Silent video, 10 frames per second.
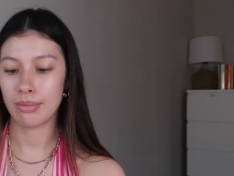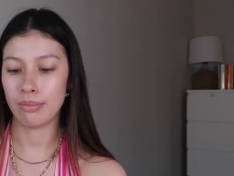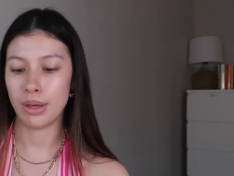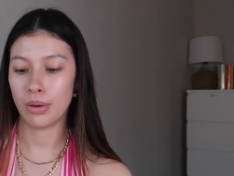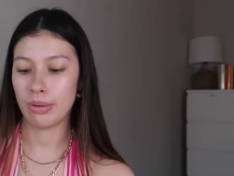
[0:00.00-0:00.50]

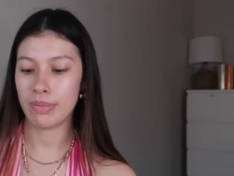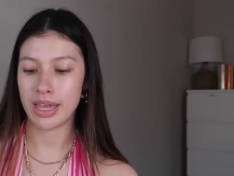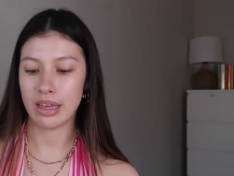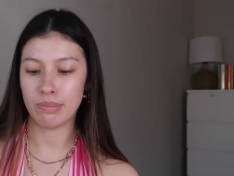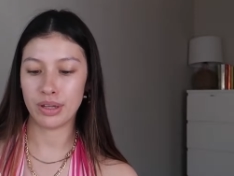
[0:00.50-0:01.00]
Milk
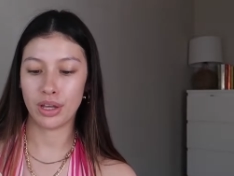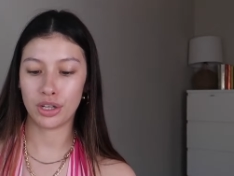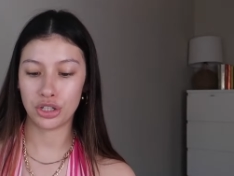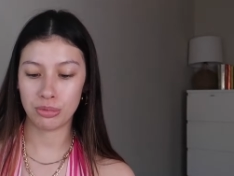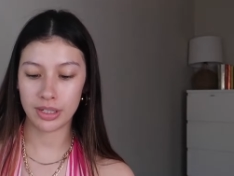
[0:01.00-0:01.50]
Makeup
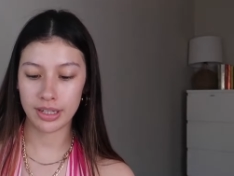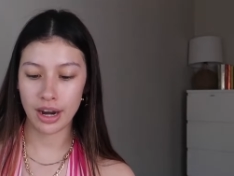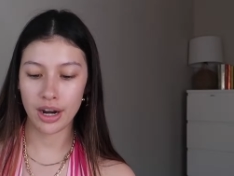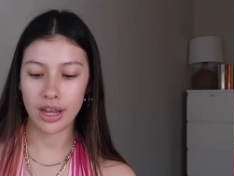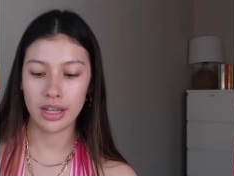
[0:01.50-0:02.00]
Kush
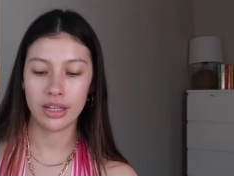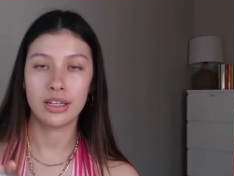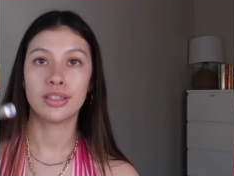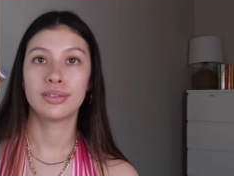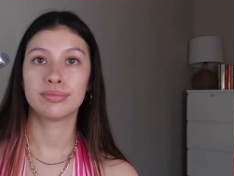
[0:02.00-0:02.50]
mascara.
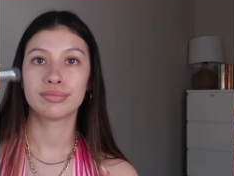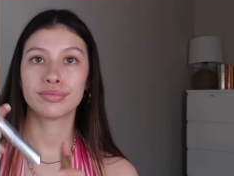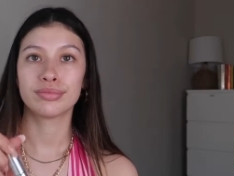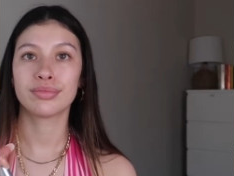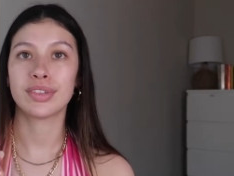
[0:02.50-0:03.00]

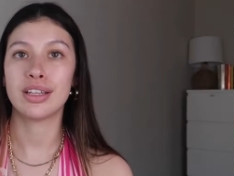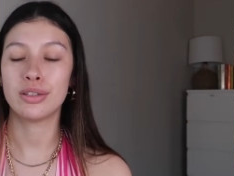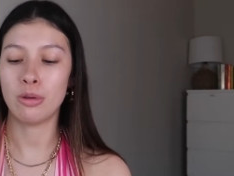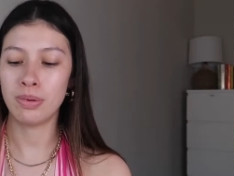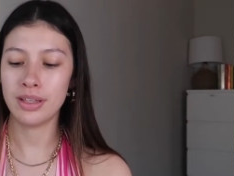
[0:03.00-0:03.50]

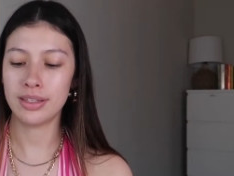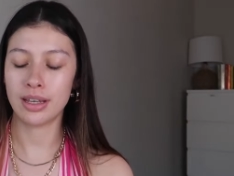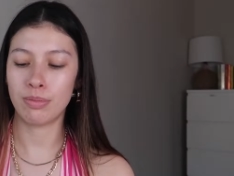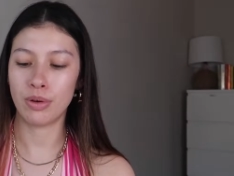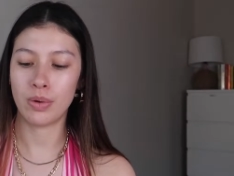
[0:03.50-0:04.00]
Let's open this
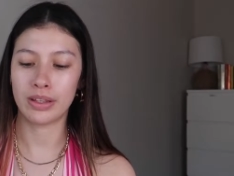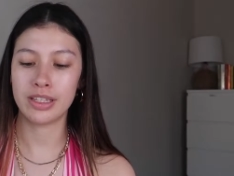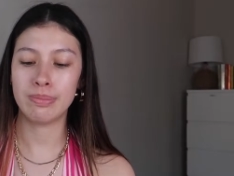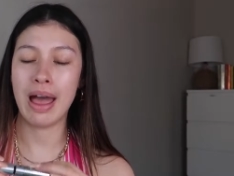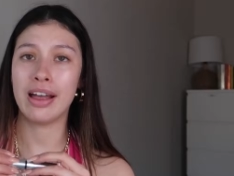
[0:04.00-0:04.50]
up real quick.
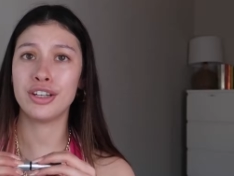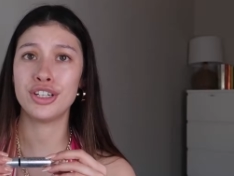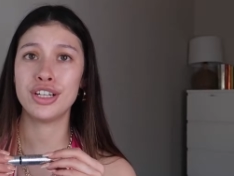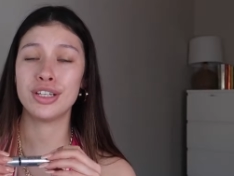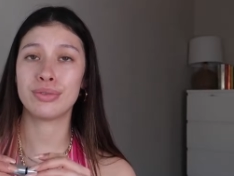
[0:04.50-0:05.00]
This
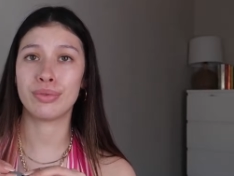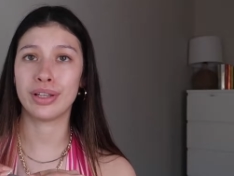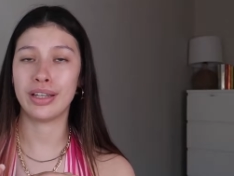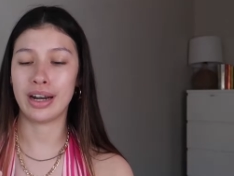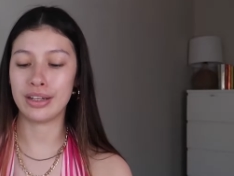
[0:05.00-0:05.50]
packaging is
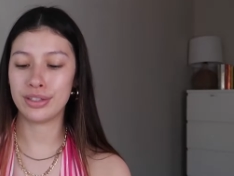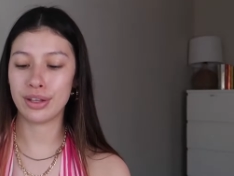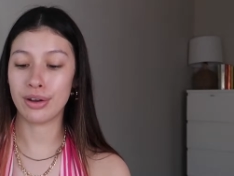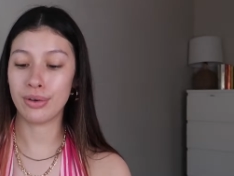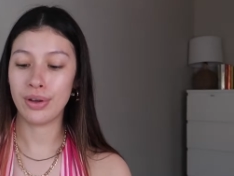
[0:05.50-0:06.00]
really nice
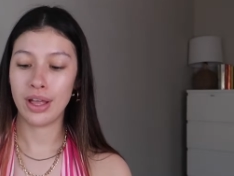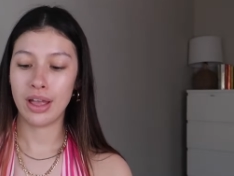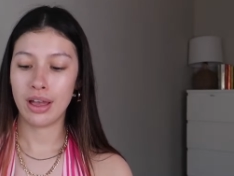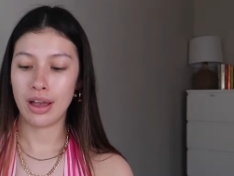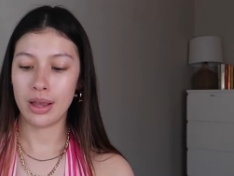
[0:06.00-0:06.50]
though,
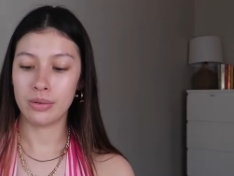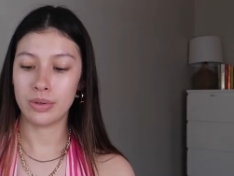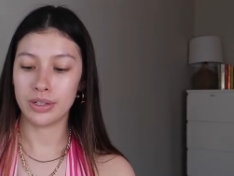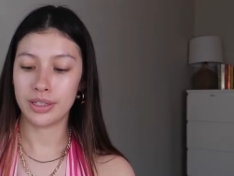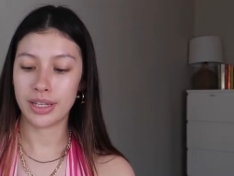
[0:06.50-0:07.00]
I
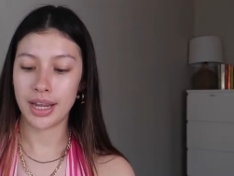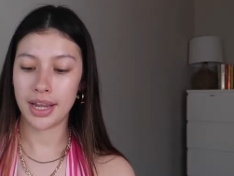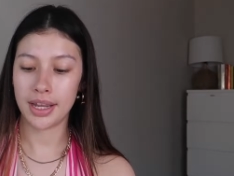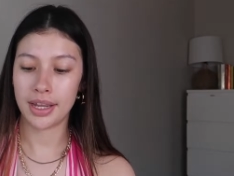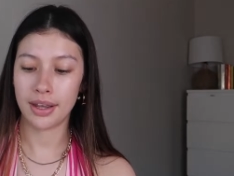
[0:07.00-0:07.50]
will
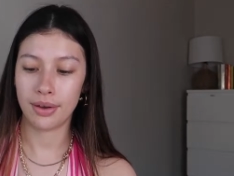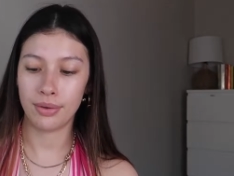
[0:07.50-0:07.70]
say.